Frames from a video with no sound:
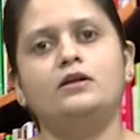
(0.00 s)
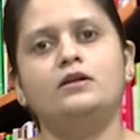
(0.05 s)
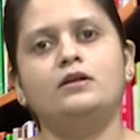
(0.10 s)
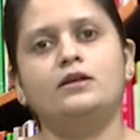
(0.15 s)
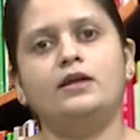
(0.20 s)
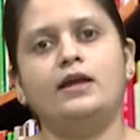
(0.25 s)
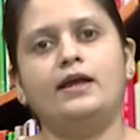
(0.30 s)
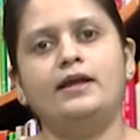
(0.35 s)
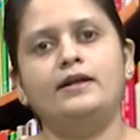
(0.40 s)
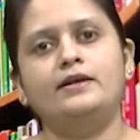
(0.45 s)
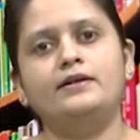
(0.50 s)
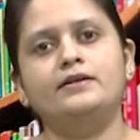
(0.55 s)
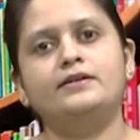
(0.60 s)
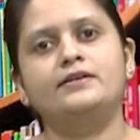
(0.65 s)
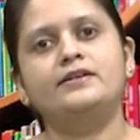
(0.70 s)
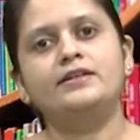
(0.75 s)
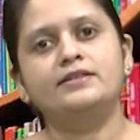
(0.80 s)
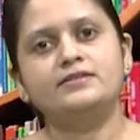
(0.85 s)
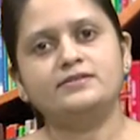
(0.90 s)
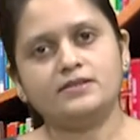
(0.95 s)

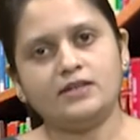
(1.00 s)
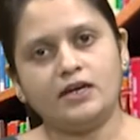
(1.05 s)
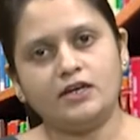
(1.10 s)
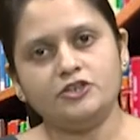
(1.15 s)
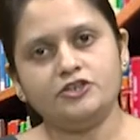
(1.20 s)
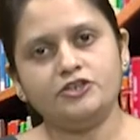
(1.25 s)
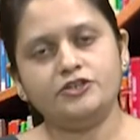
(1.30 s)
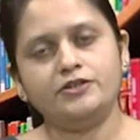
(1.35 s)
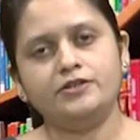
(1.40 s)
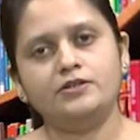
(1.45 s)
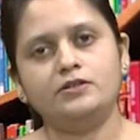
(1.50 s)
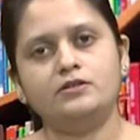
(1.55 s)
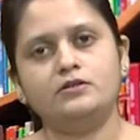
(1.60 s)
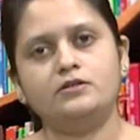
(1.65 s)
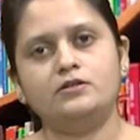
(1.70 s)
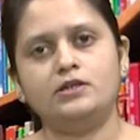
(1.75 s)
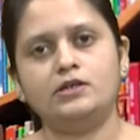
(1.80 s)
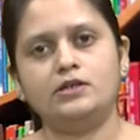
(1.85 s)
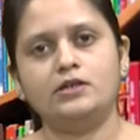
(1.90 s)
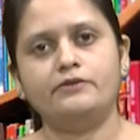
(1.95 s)
and discussion.
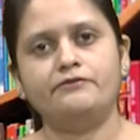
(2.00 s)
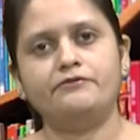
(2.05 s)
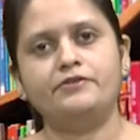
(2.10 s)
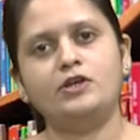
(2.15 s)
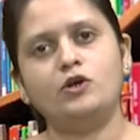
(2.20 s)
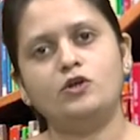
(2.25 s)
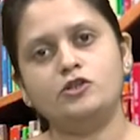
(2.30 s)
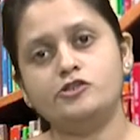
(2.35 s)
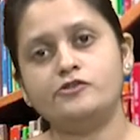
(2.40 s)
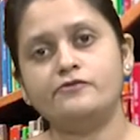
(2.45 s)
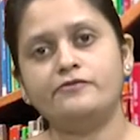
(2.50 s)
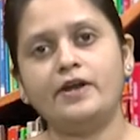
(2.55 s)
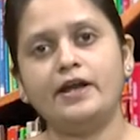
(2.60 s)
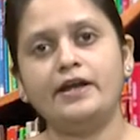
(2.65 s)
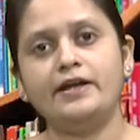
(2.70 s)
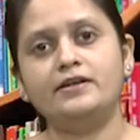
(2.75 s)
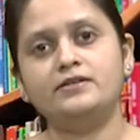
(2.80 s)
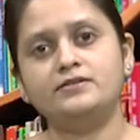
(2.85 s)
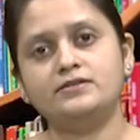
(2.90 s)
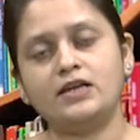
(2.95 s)
We also
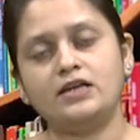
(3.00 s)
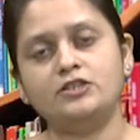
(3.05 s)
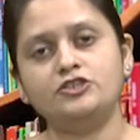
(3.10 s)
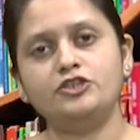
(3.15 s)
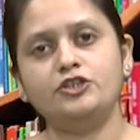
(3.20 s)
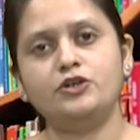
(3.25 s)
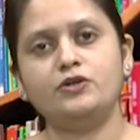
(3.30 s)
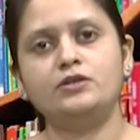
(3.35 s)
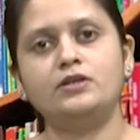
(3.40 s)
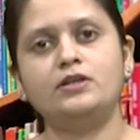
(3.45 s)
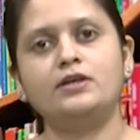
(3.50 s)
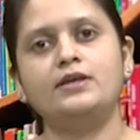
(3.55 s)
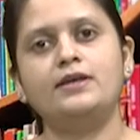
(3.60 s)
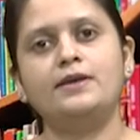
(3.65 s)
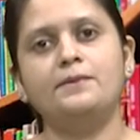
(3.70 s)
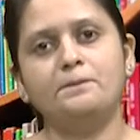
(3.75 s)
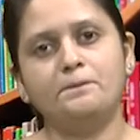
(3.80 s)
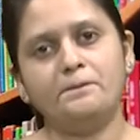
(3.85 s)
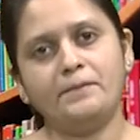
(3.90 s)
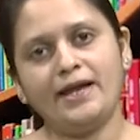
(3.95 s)
find discussion on the
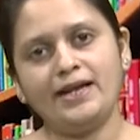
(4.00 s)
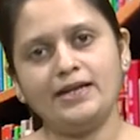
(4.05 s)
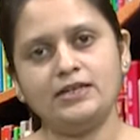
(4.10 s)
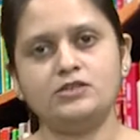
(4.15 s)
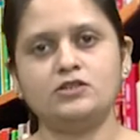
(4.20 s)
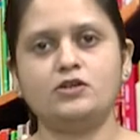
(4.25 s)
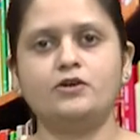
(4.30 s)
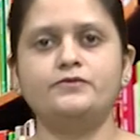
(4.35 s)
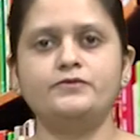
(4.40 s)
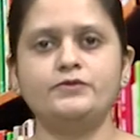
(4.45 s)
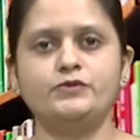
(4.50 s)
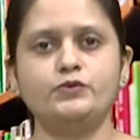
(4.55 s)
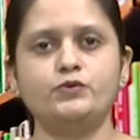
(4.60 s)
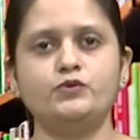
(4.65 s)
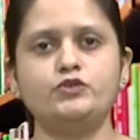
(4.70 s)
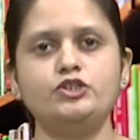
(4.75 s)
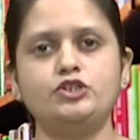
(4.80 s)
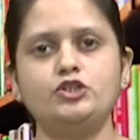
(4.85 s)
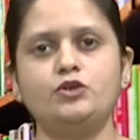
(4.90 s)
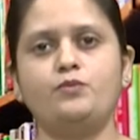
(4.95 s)
impact of
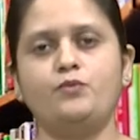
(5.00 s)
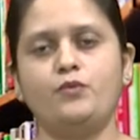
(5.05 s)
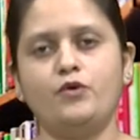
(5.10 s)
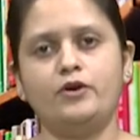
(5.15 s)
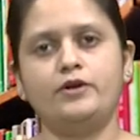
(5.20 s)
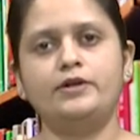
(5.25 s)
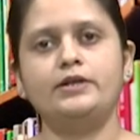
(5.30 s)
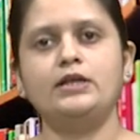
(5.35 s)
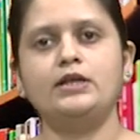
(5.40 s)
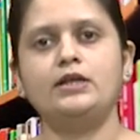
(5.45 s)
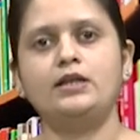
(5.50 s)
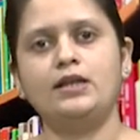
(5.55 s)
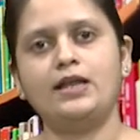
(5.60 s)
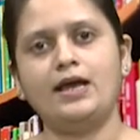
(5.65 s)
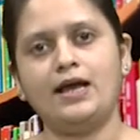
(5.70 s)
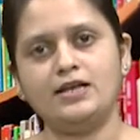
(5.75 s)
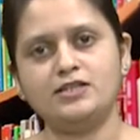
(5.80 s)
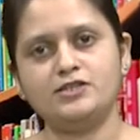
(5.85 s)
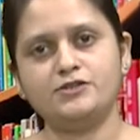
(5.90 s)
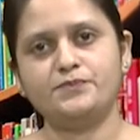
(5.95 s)
socio-political
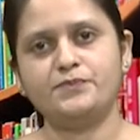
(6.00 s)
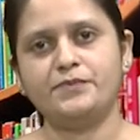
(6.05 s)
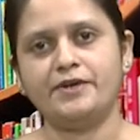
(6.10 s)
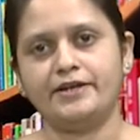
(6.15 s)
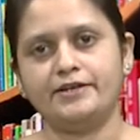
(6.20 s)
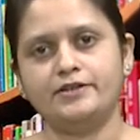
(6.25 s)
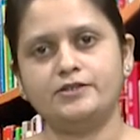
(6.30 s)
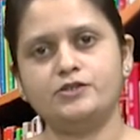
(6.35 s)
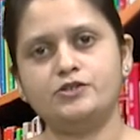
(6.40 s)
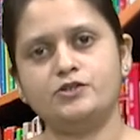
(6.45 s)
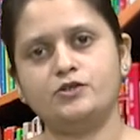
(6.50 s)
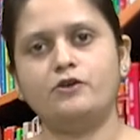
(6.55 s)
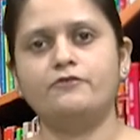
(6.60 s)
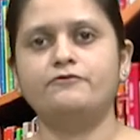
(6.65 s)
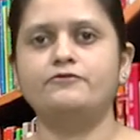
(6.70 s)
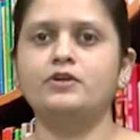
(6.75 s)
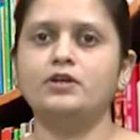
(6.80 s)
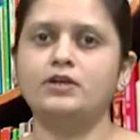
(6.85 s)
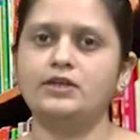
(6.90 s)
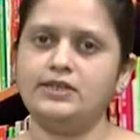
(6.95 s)
aspects of
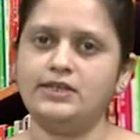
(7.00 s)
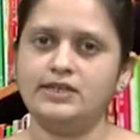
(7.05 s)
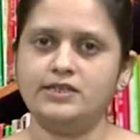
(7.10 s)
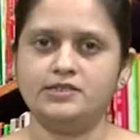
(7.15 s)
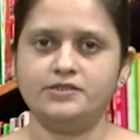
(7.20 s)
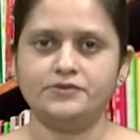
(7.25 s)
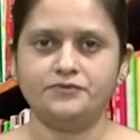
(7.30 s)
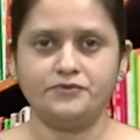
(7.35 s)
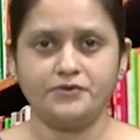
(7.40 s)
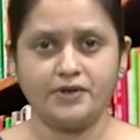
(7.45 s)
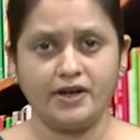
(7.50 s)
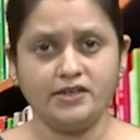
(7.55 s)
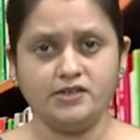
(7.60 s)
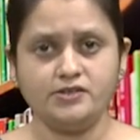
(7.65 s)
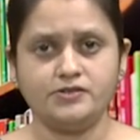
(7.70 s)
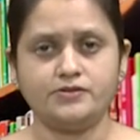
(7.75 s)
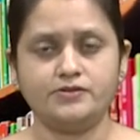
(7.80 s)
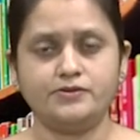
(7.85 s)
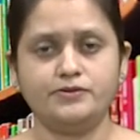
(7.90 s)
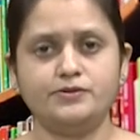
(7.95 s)
the creative
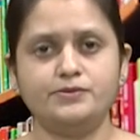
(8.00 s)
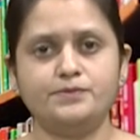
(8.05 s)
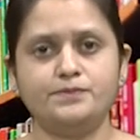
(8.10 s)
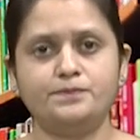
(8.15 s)
writers.